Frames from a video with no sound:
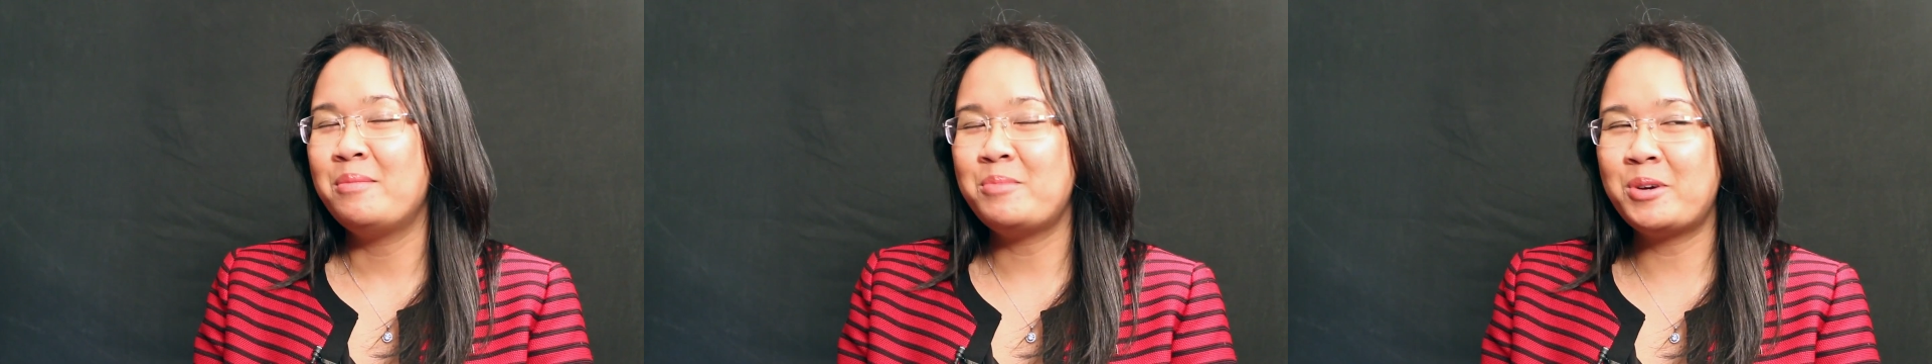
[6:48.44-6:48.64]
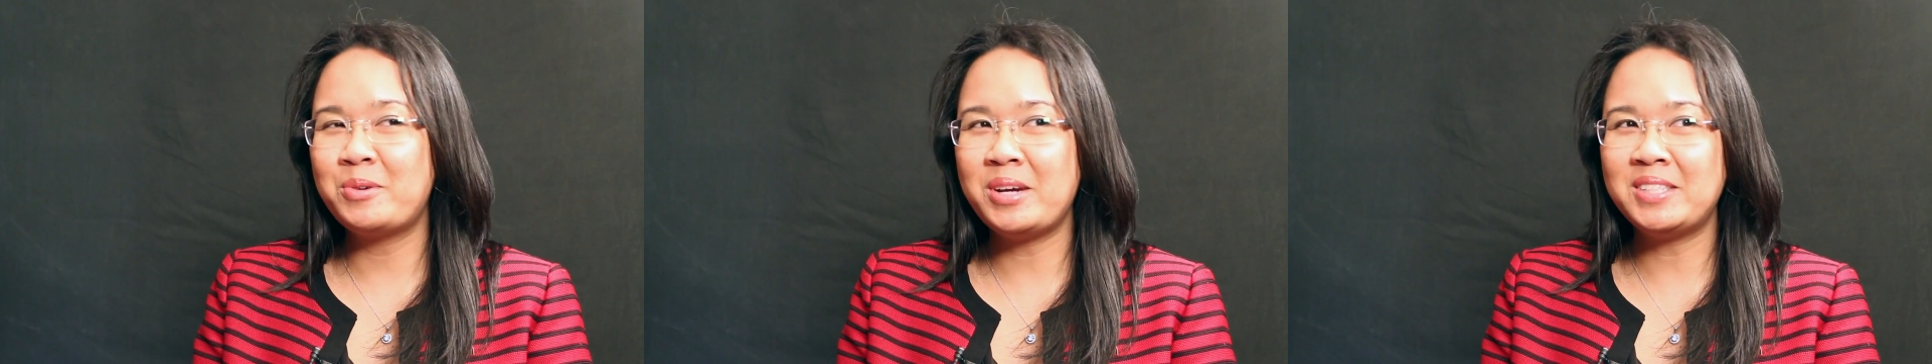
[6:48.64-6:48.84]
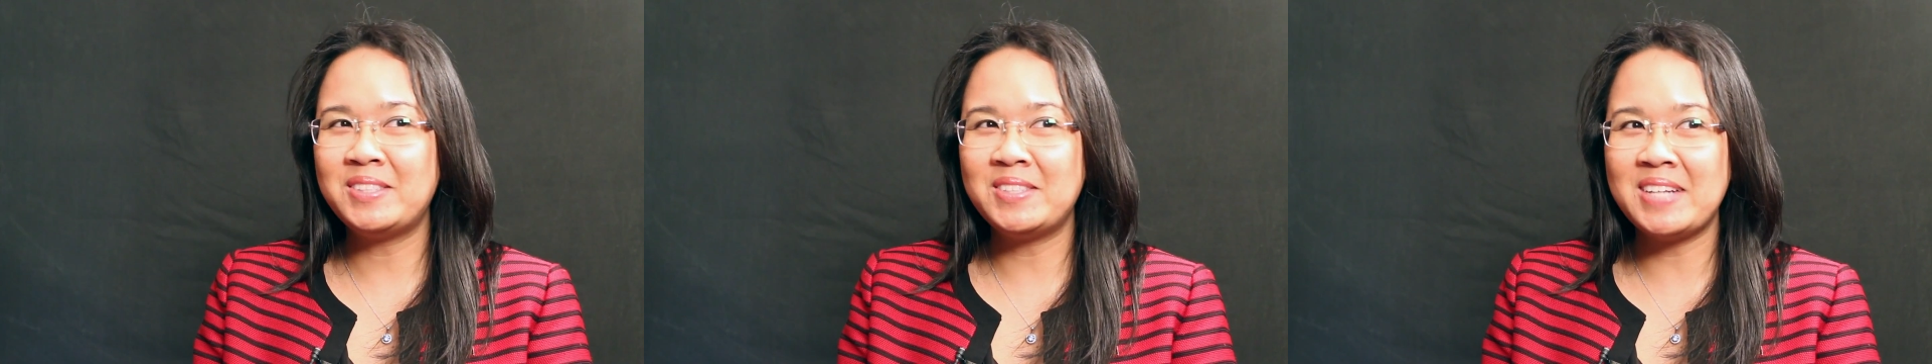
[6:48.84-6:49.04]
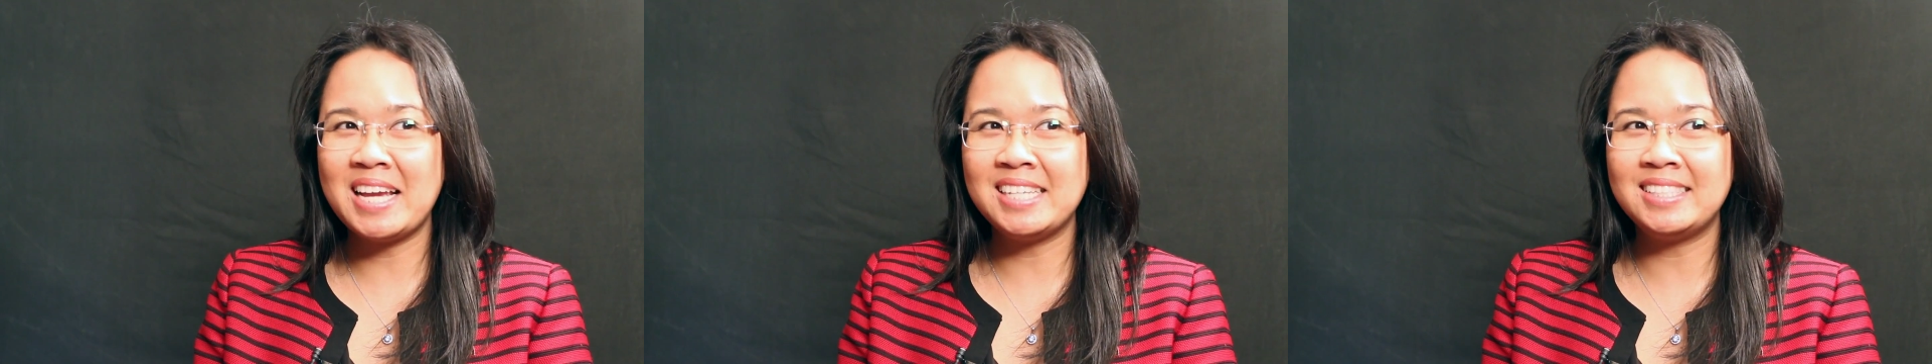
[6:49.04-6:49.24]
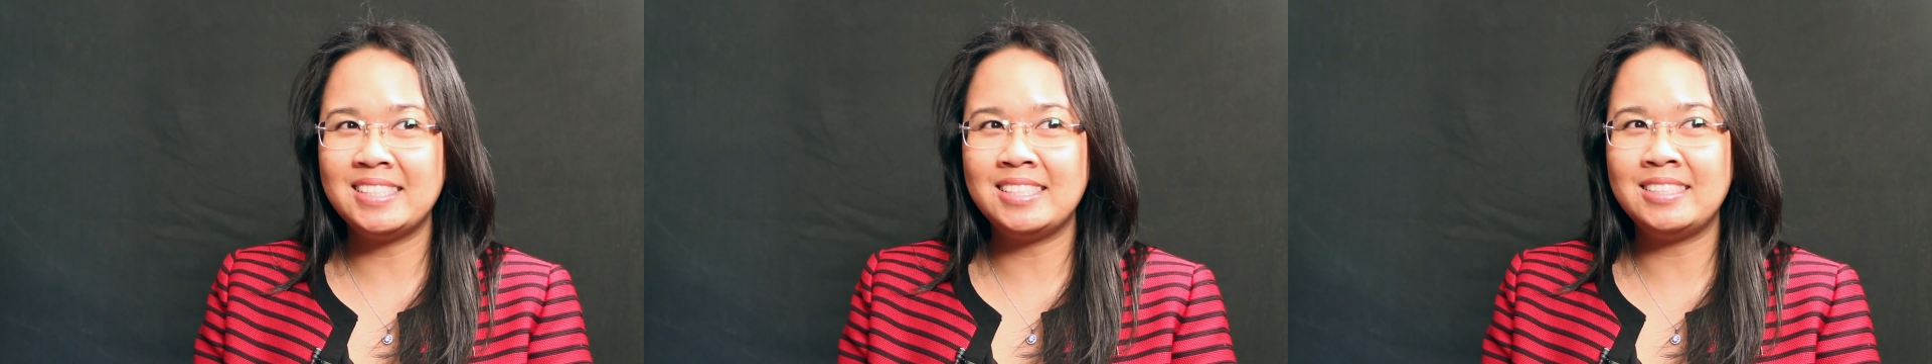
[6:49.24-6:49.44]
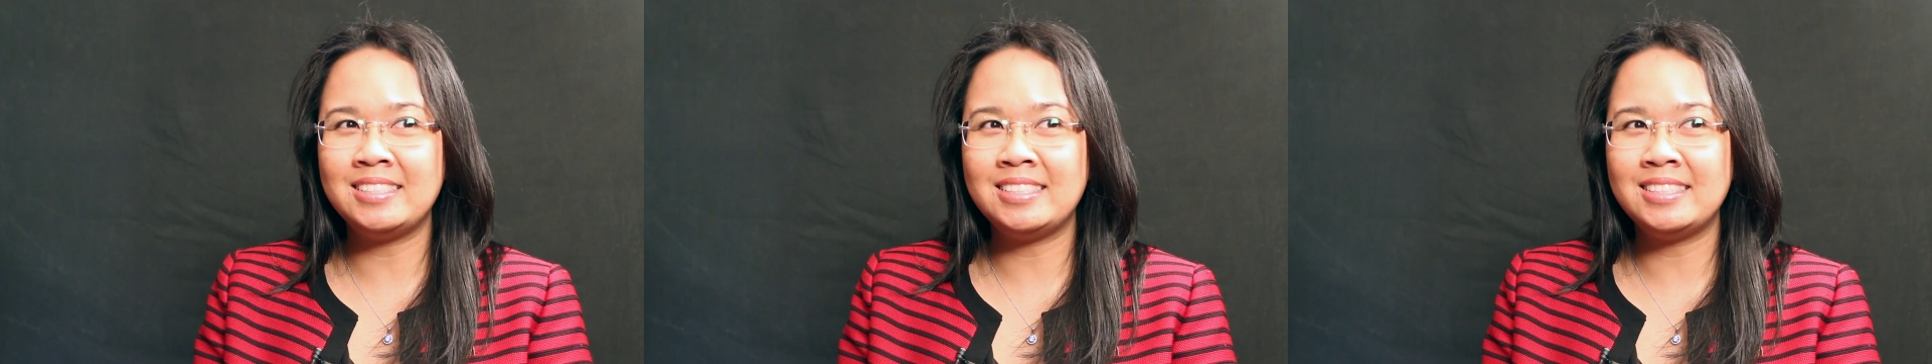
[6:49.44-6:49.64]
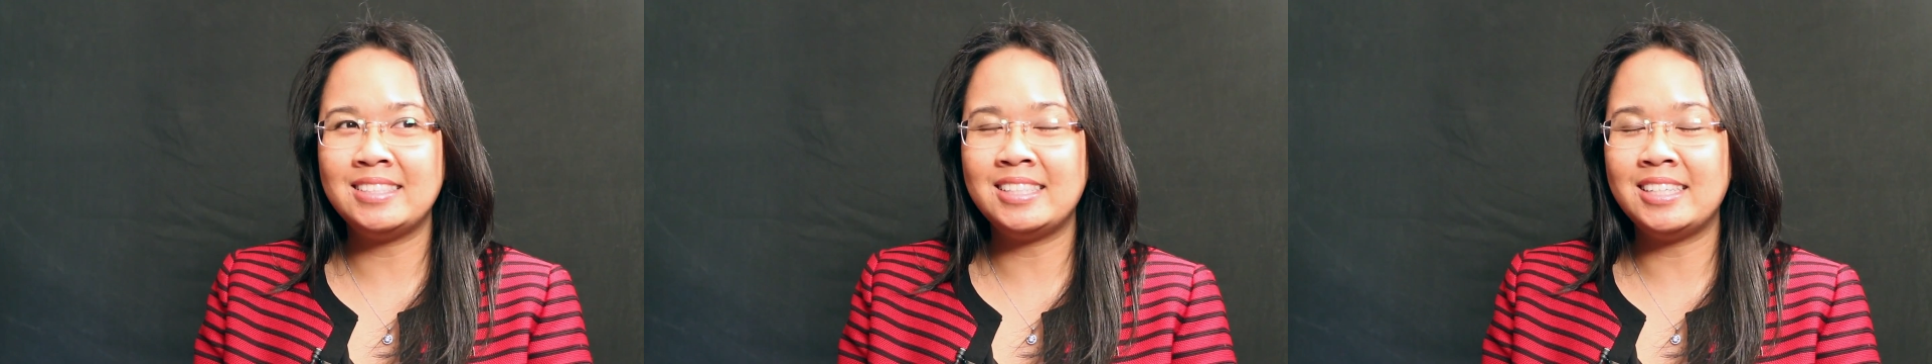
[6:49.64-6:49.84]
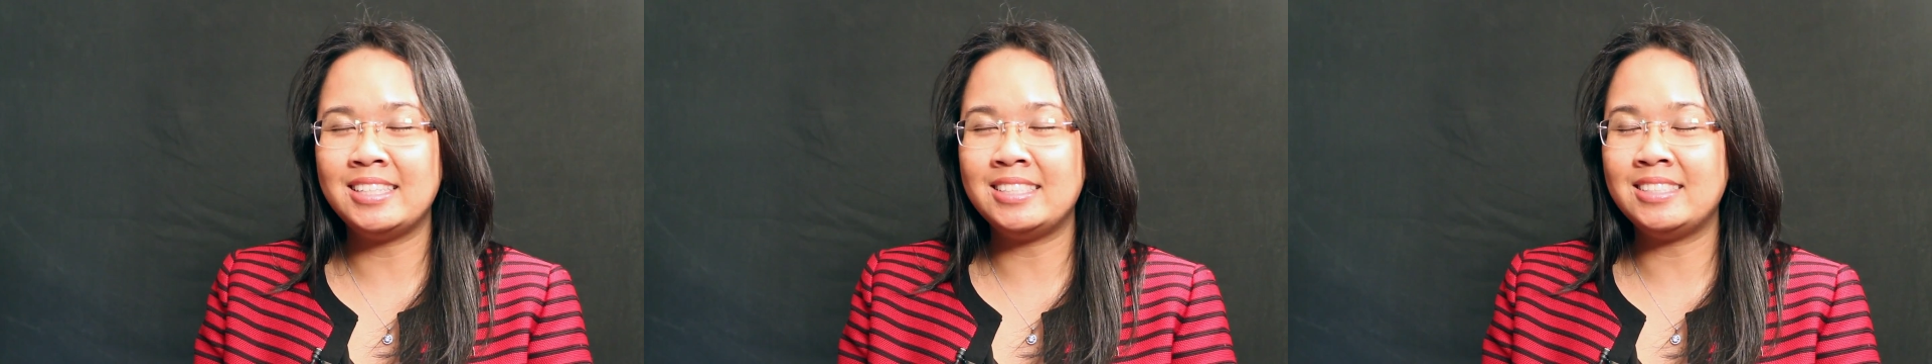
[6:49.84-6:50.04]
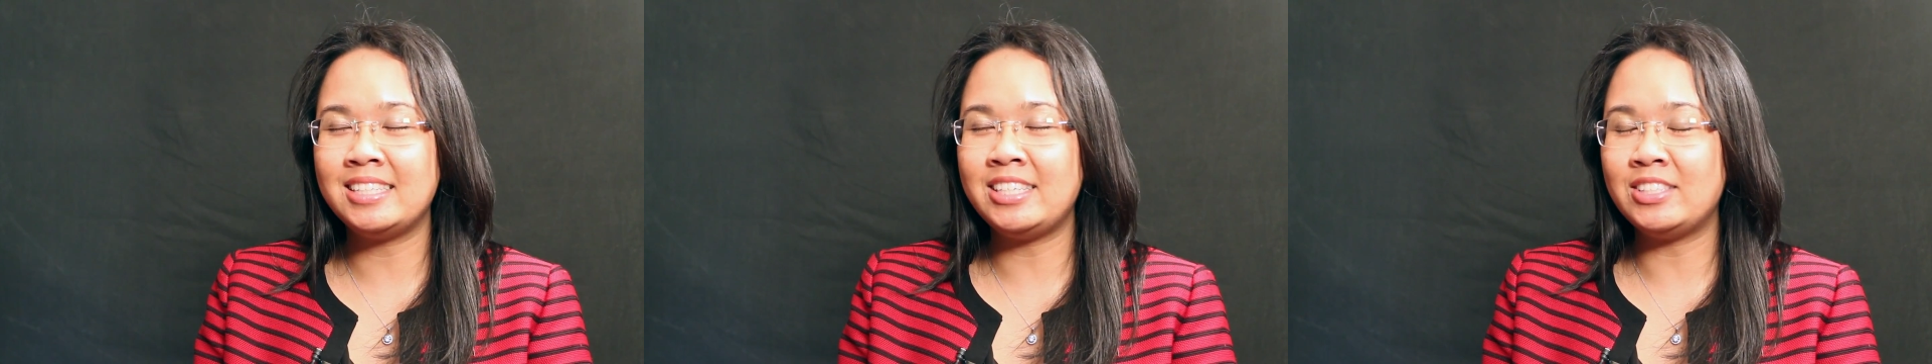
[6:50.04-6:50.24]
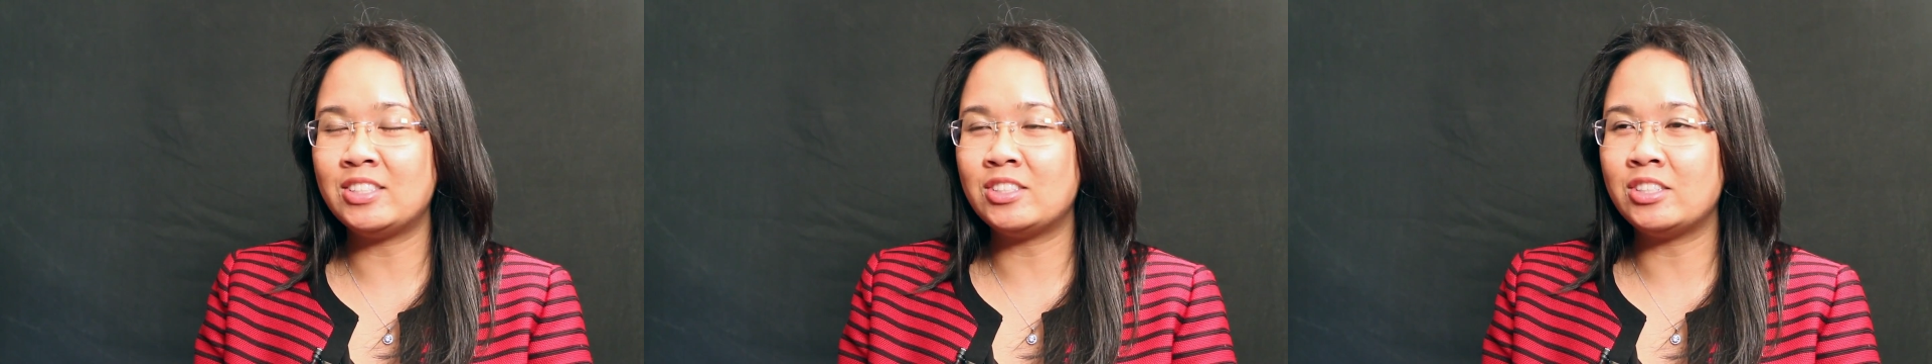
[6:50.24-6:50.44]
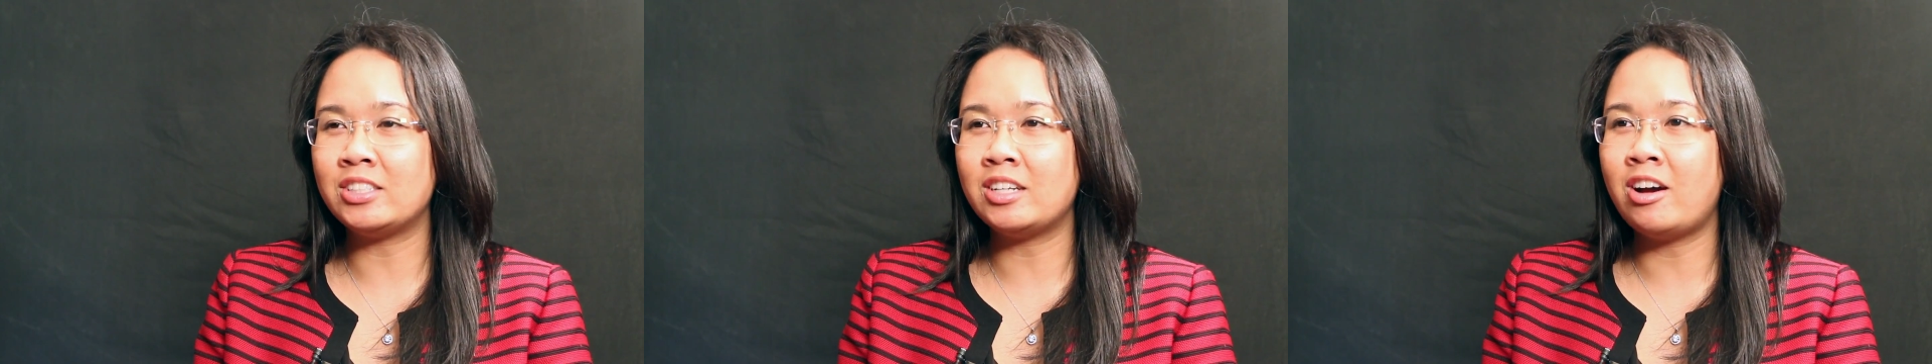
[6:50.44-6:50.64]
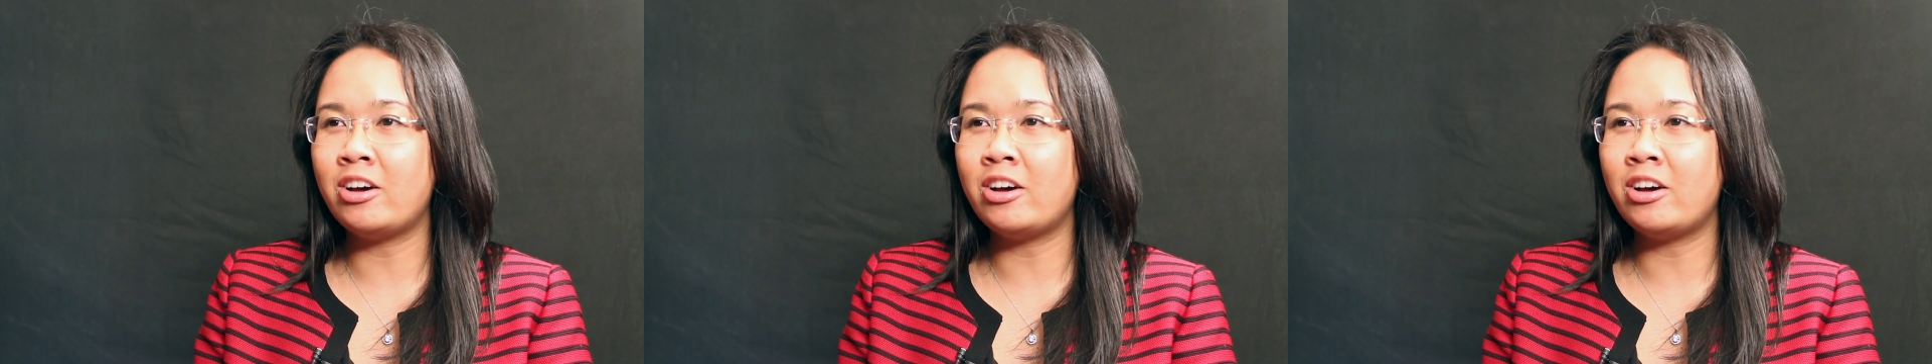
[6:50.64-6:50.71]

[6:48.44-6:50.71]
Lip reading: More Westernized than Eastern.